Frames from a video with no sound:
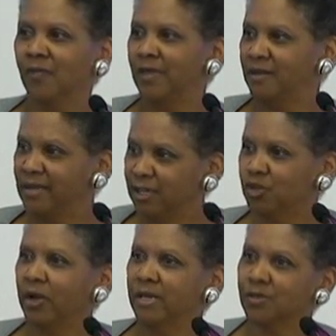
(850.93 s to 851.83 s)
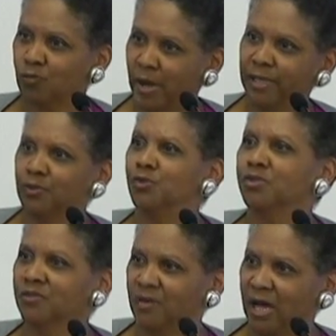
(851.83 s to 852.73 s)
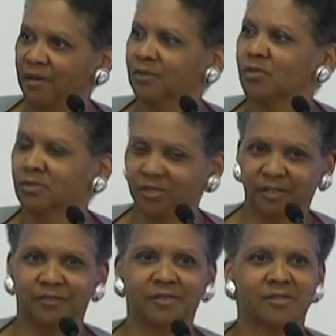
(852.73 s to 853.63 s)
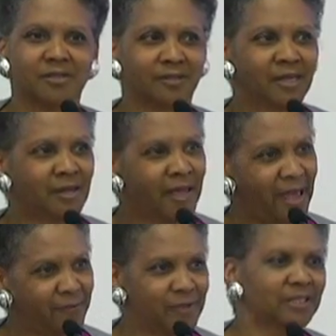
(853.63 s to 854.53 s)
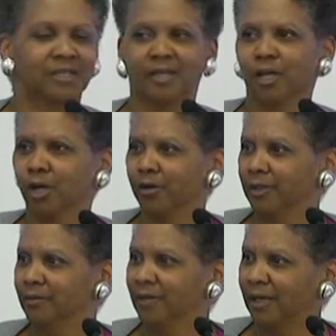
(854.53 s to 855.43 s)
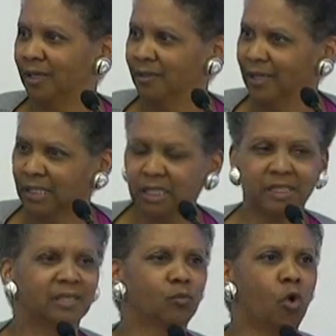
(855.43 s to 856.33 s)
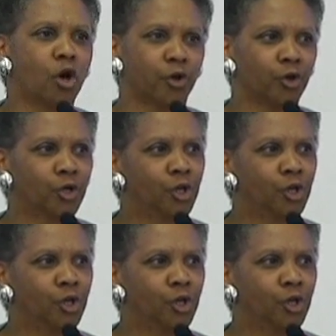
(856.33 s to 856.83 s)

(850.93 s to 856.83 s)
that nature has a right to survive and to live and to have clean air and clean water.